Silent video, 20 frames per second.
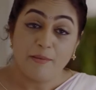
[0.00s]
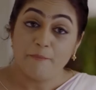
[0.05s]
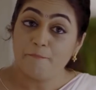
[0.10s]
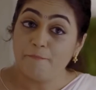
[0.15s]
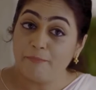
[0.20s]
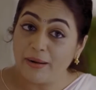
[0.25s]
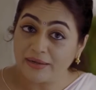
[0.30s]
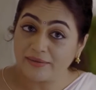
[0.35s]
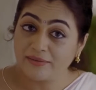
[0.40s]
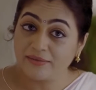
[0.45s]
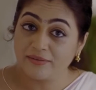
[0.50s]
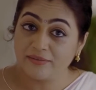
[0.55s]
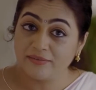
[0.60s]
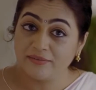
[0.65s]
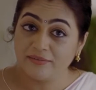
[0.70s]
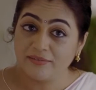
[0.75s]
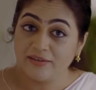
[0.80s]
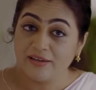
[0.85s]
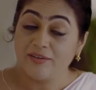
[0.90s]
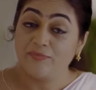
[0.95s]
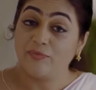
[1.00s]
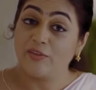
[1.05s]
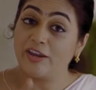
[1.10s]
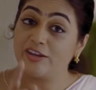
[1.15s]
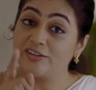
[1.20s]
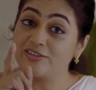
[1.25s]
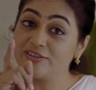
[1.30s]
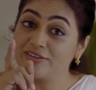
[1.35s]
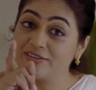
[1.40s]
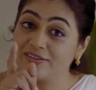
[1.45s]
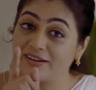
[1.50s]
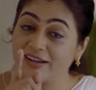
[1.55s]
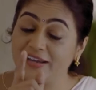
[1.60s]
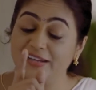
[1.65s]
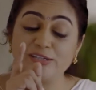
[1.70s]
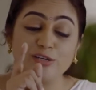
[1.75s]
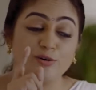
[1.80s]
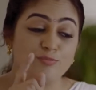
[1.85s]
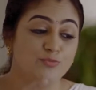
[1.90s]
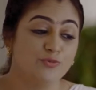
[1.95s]
But there is a
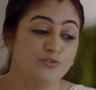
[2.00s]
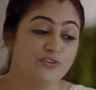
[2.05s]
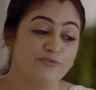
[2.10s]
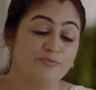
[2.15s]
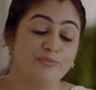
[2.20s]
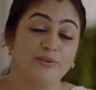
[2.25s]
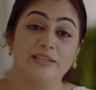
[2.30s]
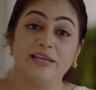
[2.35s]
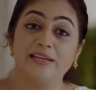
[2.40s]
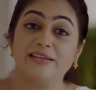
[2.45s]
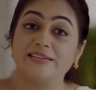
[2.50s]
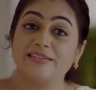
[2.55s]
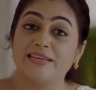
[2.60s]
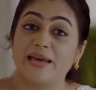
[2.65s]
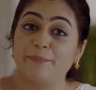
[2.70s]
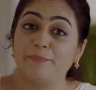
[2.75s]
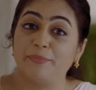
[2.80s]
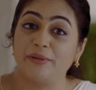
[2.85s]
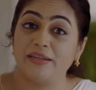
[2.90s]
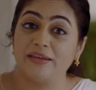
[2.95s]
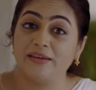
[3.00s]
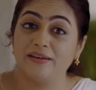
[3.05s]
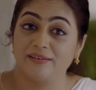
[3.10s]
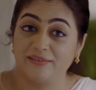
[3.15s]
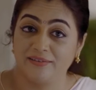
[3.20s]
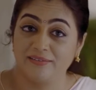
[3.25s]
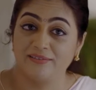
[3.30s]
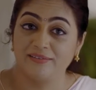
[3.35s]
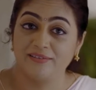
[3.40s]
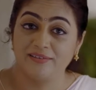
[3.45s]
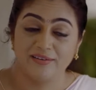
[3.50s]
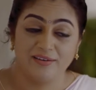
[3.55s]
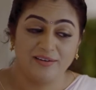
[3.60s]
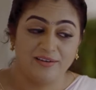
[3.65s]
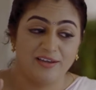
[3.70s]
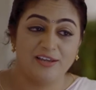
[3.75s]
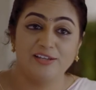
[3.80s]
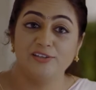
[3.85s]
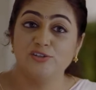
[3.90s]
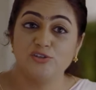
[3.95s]
greater movement that is happening
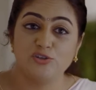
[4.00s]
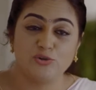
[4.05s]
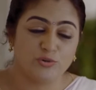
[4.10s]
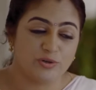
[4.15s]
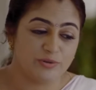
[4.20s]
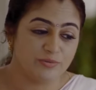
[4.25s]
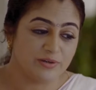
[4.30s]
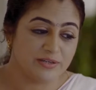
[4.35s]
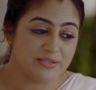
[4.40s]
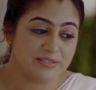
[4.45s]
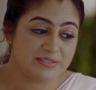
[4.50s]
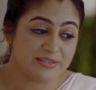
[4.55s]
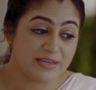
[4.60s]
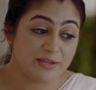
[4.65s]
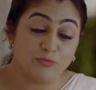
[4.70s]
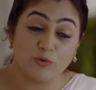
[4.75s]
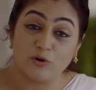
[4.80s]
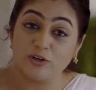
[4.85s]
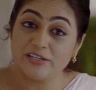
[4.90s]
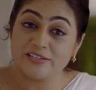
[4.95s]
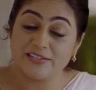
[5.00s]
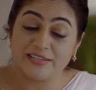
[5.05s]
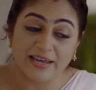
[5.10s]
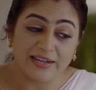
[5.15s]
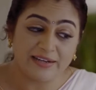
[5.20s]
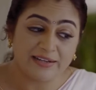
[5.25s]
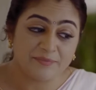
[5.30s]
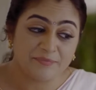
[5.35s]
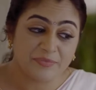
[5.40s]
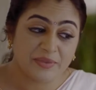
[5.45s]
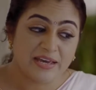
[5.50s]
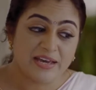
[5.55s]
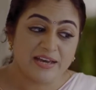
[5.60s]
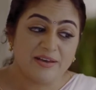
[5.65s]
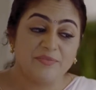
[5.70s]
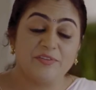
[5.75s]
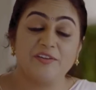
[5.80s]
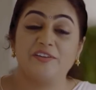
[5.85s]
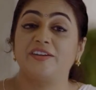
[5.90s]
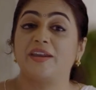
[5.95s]
in this universe. And what is that?
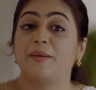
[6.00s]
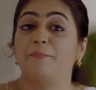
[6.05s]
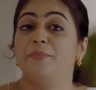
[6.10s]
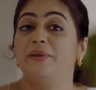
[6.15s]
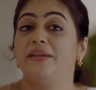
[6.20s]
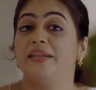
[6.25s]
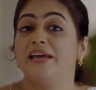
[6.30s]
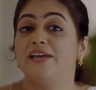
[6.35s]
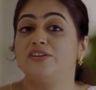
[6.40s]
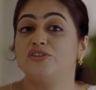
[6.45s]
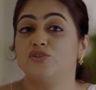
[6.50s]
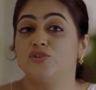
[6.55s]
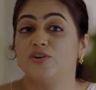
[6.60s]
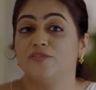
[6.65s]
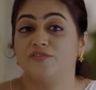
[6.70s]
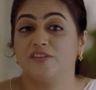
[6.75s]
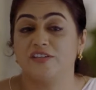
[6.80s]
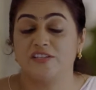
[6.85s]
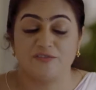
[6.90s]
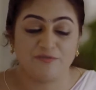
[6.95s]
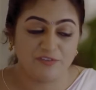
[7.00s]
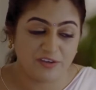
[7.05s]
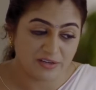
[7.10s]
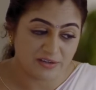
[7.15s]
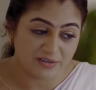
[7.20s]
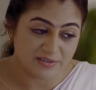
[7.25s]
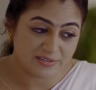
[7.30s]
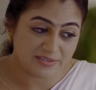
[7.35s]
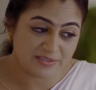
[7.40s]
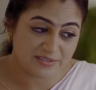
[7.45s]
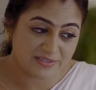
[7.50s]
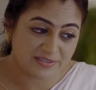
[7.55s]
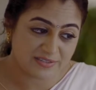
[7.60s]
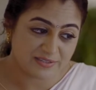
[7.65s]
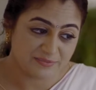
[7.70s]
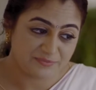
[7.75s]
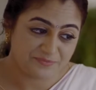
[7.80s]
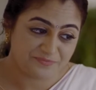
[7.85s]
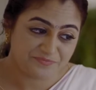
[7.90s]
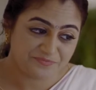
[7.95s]
The trepidation of the
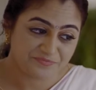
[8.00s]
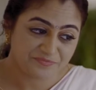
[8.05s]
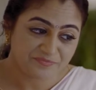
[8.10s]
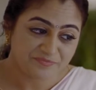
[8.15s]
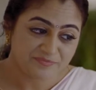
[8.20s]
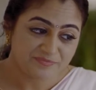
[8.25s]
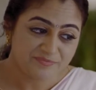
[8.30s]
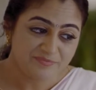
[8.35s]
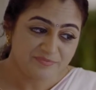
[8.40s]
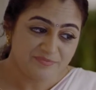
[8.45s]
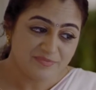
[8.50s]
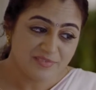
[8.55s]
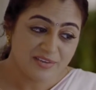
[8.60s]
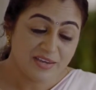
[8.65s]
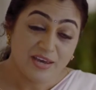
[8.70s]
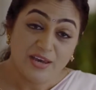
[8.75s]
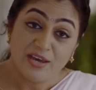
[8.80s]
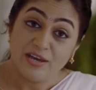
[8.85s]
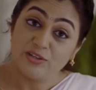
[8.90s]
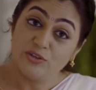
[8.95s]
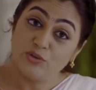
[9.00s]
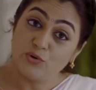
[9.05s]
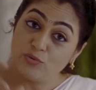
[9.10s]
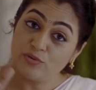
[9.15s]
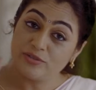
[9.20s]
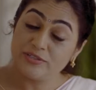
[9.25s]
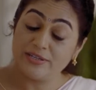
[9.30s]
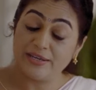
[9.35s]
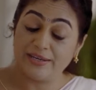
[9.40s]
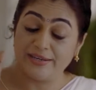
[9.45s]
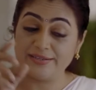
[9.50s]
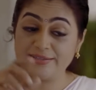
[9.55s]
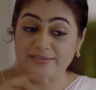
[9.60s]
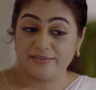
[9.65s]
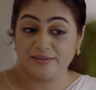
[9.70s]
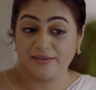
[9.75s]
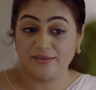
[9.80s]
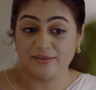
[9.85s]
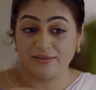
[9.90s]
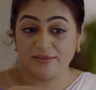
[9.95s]
spheres. Those days,
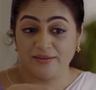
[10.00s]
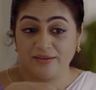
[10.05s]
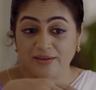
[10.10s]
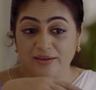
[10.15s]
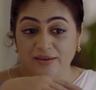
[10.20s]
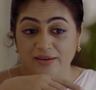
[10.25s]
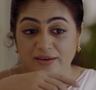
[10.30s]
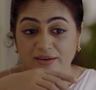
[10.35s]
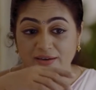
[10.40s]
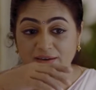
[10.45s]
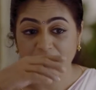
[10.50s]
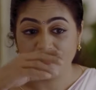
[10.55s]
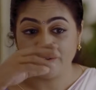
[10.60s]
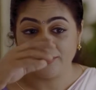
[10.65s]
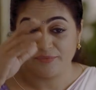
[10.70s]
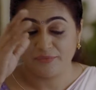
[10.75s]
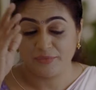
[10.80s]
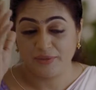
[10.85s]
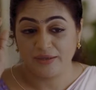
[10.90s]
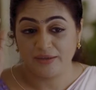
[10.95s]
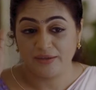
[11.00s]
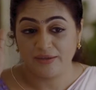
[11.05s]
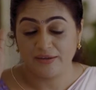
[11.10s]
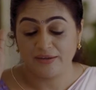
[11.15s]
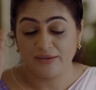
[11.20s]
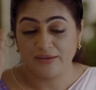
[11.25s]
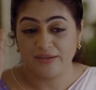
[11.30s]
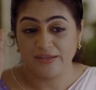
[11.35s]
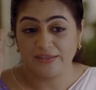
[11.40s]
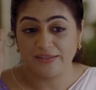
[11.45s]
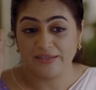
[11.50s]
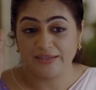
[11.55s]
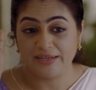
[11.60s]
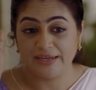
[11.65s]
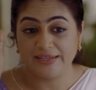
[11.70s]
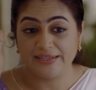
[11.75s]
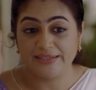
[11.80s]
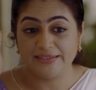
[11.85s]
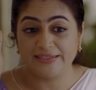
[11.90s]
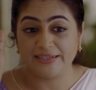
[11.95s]
in the
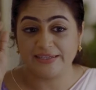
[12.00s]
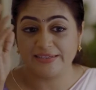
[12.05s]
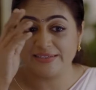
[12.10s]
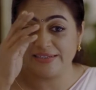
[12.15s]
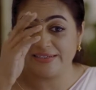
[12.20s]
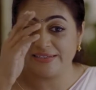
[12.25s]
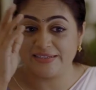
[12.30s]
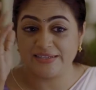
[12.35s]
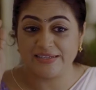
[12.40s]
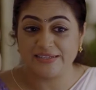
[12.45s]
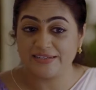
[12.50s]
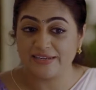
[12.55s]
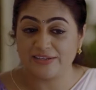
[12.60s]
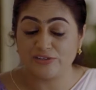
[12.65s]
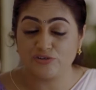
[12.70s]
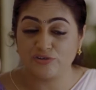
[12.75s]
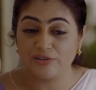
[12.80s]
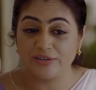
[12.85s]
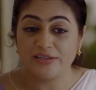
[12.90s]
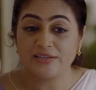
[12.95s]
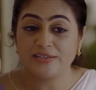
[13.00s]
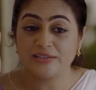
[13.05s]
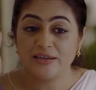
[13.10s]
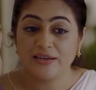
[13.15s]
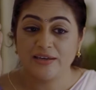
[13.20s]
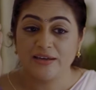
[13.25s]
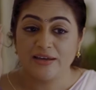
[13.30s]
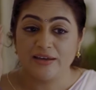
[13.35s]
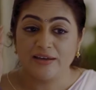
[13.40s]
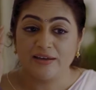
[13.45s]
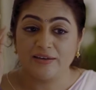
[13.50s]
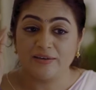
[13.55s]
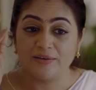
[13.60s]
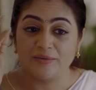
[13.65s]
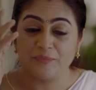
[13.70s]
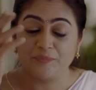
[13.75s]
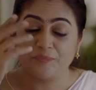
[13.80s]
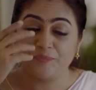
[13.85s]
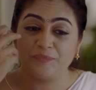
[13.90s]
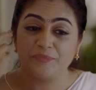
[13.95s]
9th and 16th centuries,
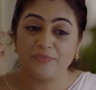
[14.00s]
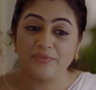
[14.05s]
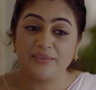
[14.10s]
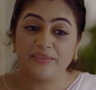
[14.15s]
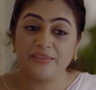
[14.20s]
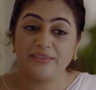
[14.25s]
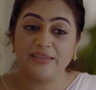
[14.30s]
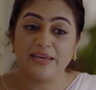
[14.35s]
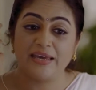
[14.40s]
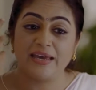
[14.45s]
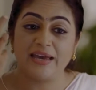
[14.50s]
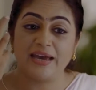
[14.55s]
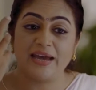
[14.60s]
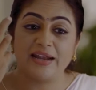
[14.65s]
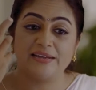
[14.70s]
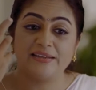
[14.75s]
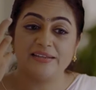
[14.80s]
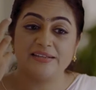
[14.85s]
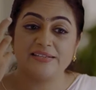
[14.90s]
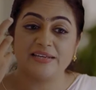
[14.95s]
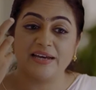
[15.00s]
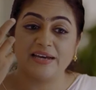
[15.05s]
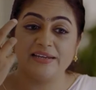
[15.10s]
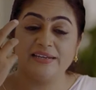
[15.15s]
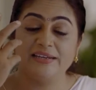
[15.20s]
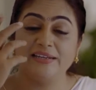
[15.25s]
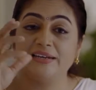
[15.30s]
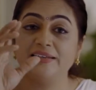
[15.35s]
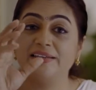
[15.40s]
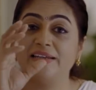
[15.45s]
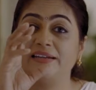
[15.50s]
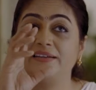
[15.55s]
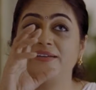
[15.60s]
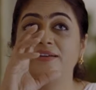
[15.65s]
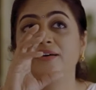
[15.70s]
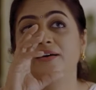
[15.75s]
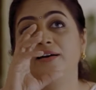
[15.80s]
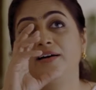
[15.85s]
they had this idea that